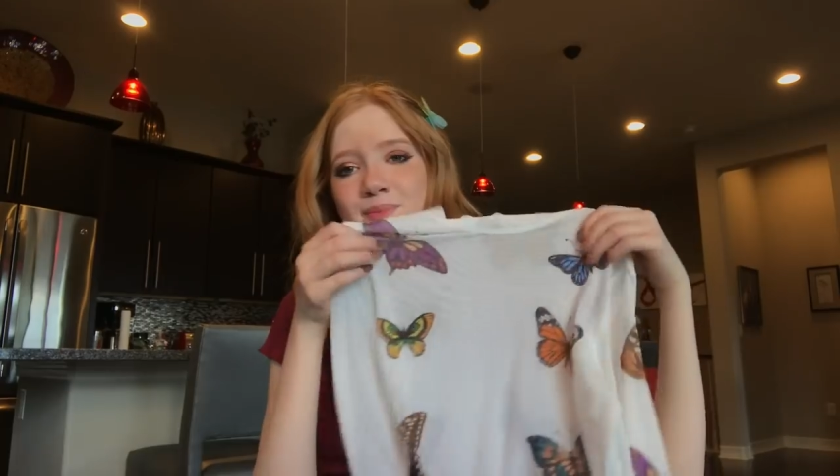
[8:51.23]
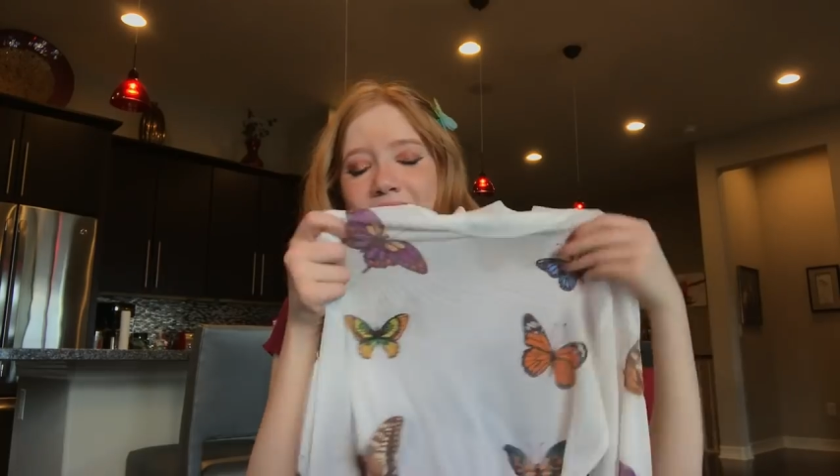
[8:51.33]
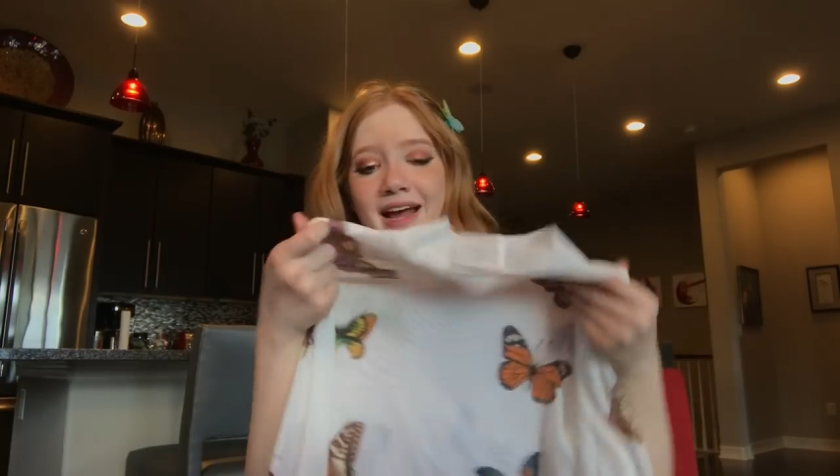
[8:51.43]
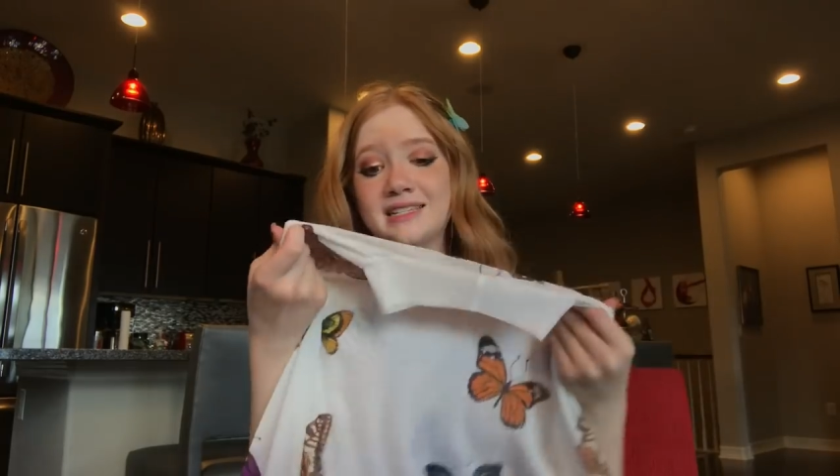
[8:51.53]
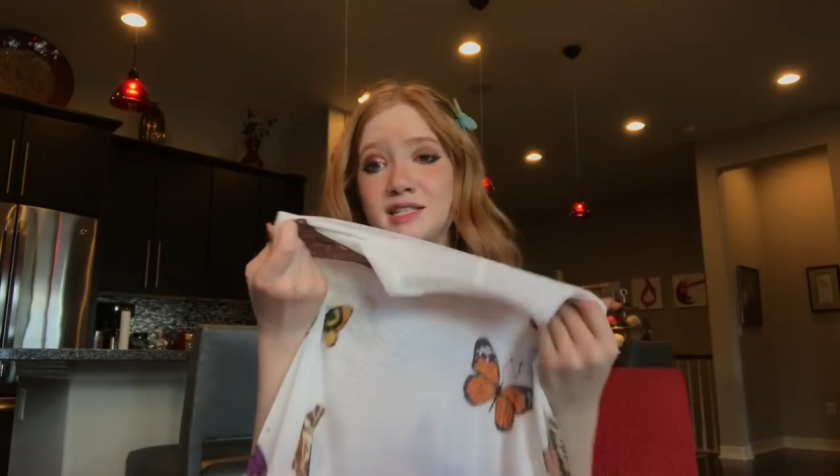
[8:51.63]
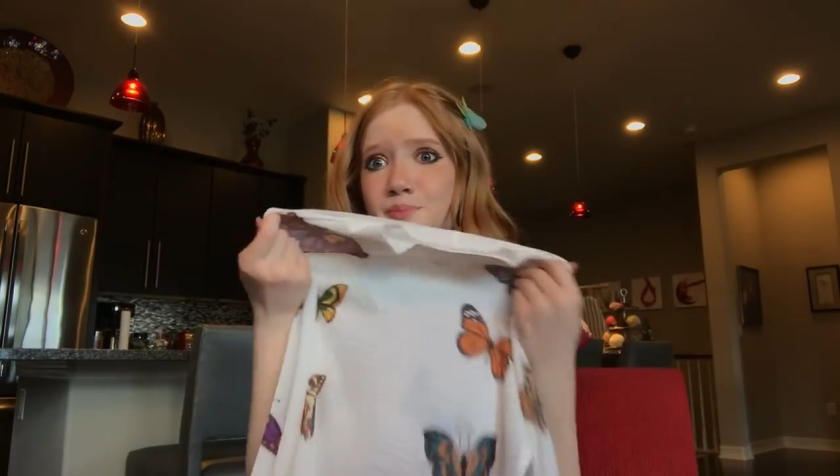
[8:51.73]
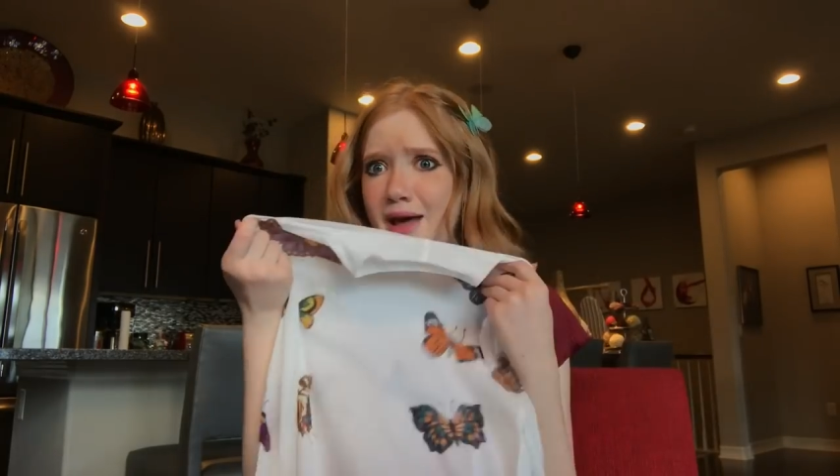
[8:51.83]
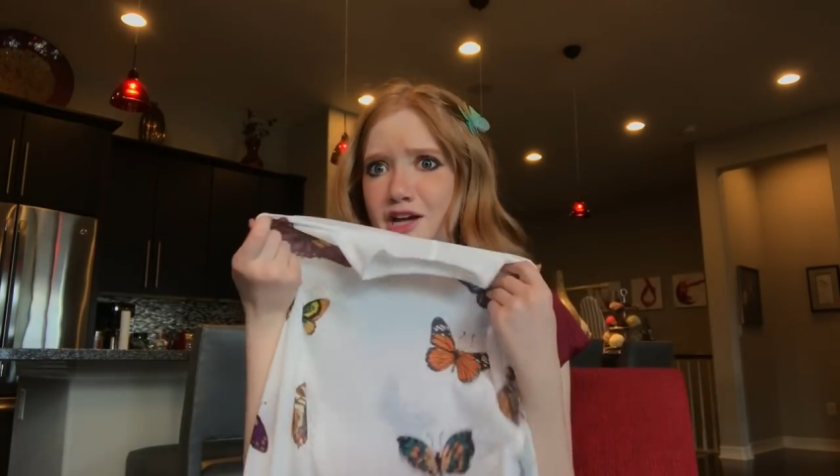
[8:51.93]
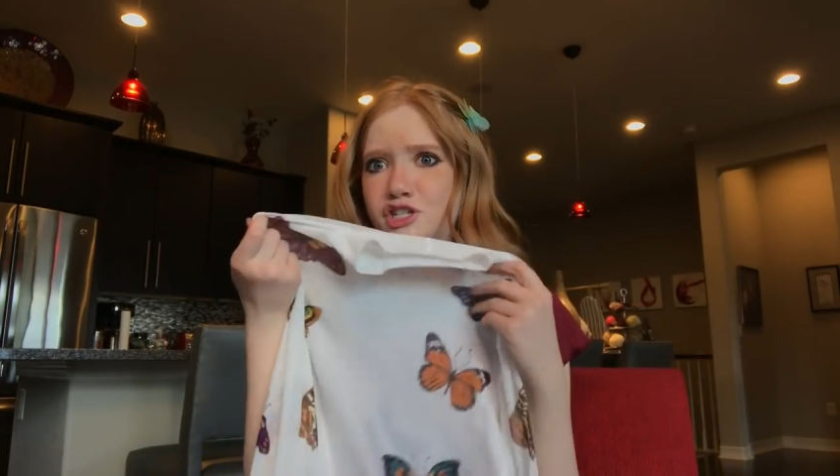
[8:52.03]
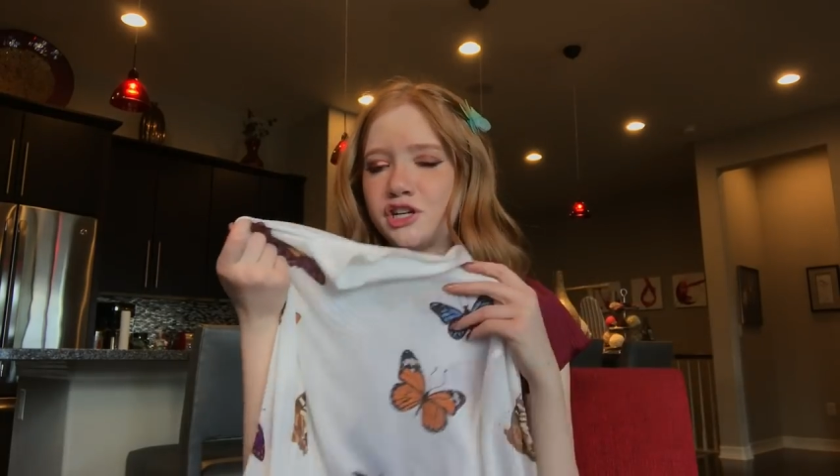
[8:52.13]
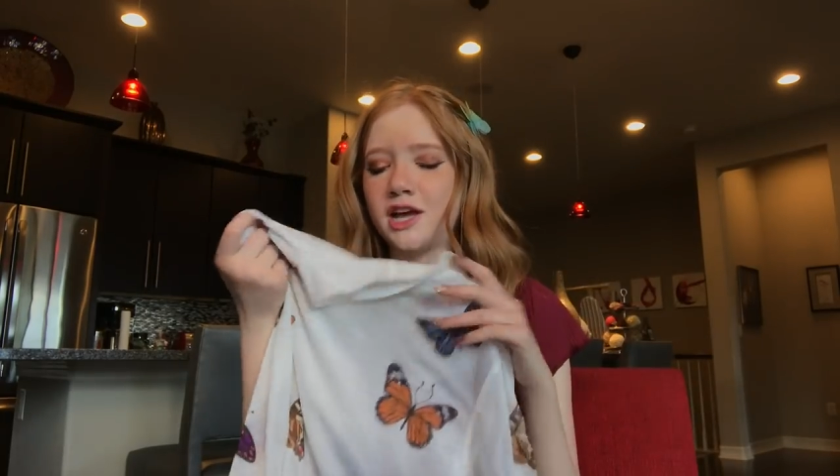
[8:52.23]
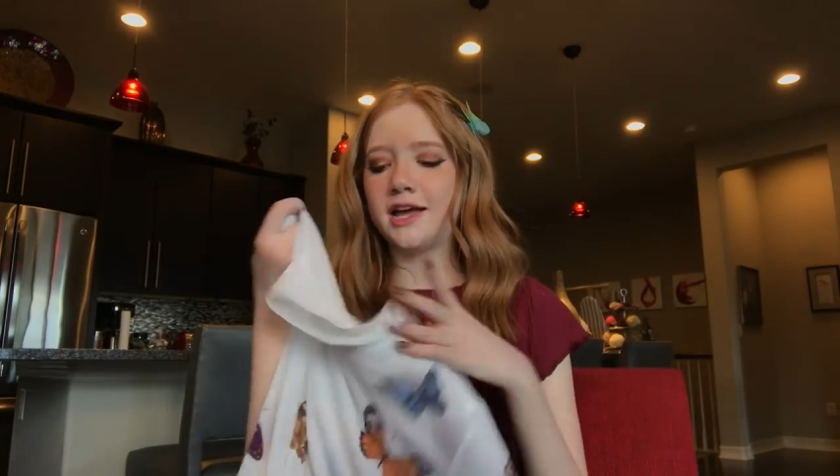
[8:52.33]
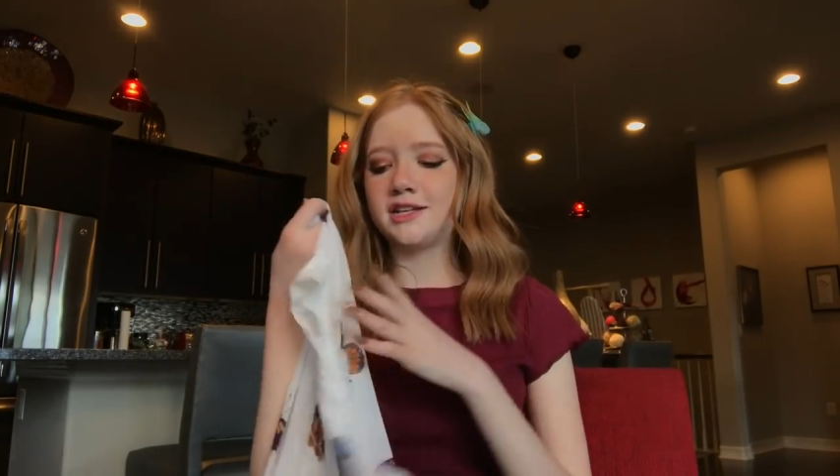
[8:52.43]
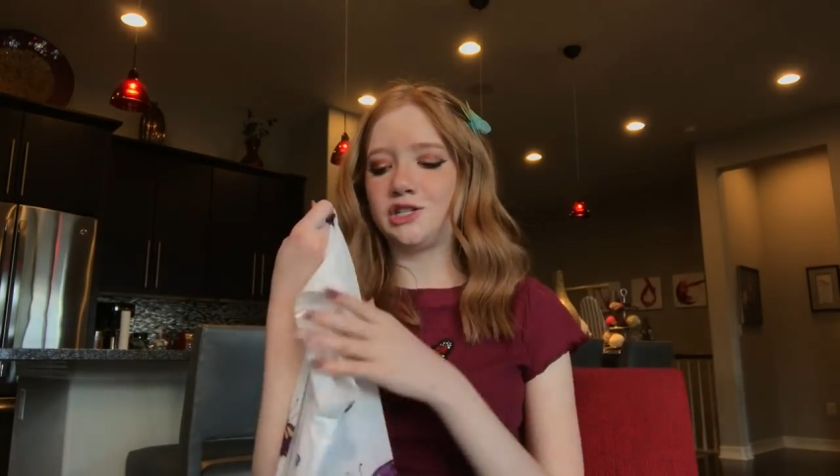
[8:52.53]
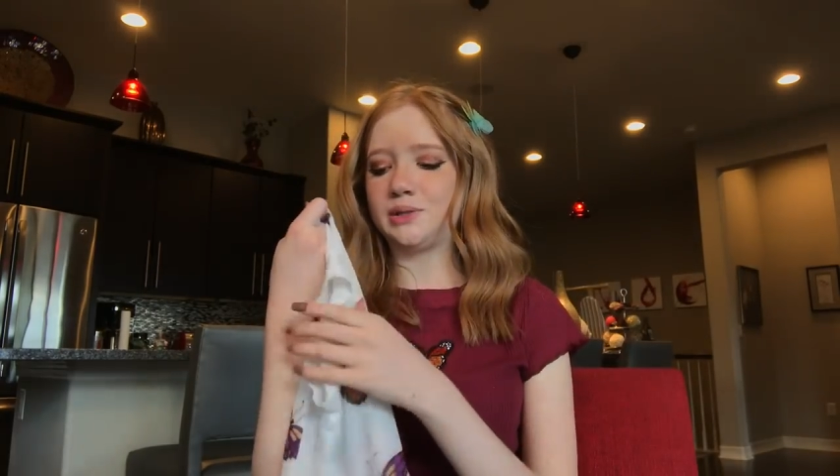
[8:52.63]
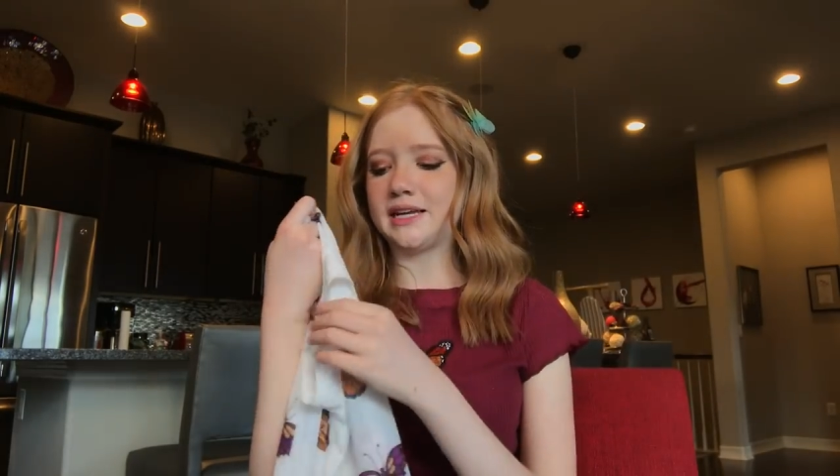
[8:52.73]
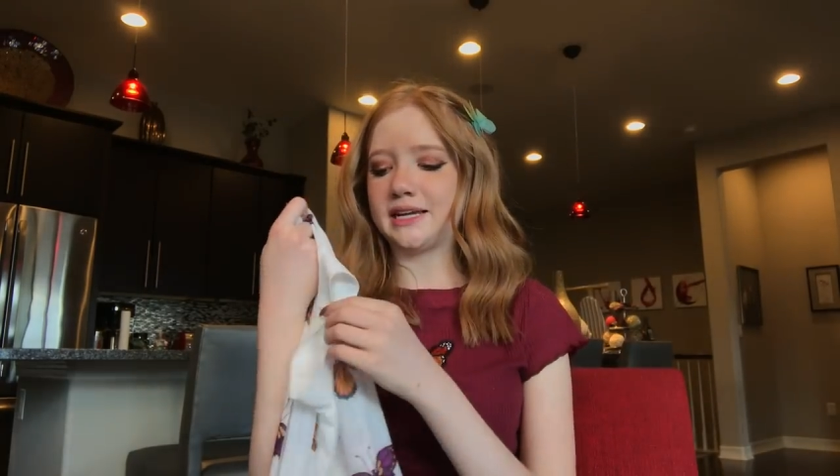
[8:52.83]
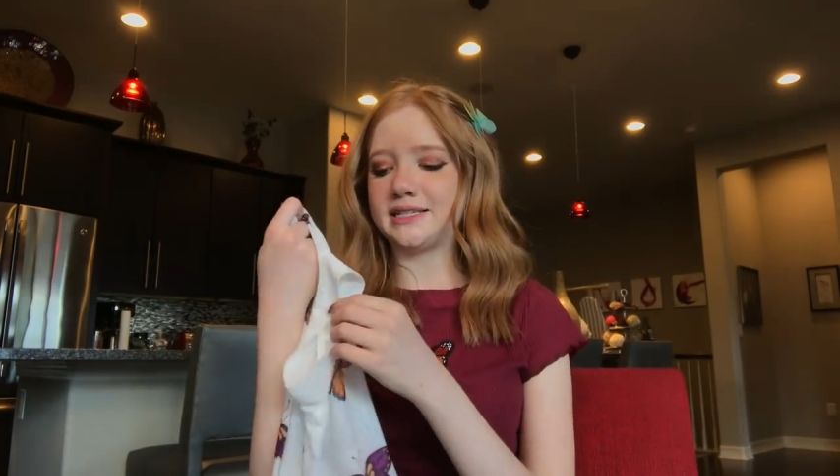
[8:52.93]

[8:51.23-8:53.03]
because it's mesh. So it's like a